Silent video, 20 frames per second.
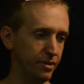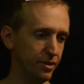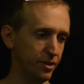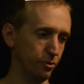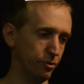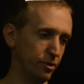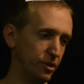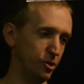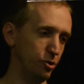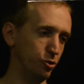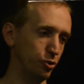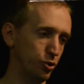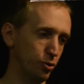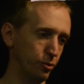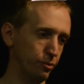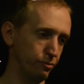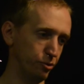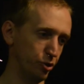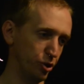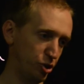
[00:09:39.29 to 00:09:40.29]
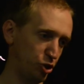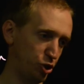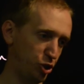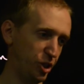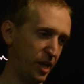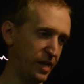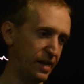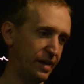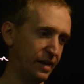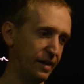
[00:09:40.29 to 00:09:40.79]
And so you're sort of just
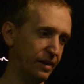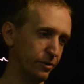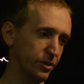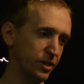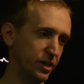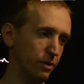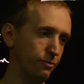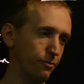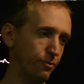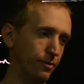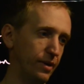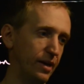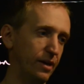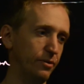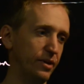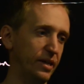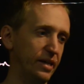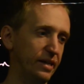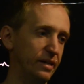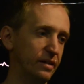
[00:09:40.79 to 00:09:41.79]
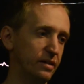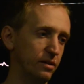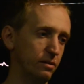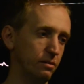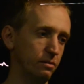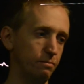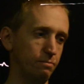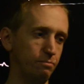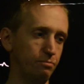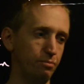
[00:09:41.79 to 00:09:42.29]
shaking yourself around here
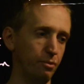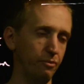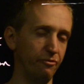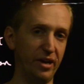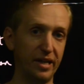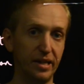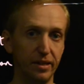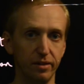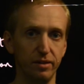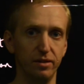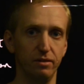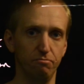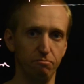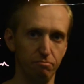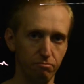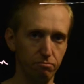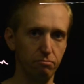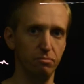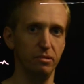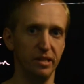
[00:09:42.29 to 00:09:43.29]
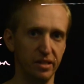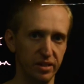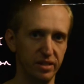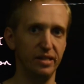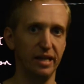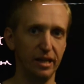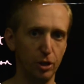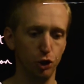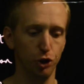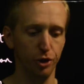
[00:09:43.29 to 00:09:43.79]
to prevent this
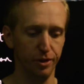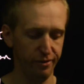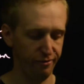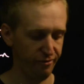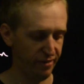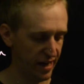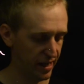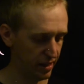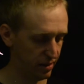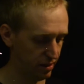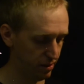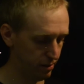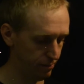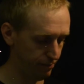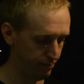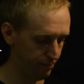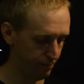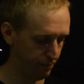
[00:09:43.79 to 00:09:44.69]
stiction effect.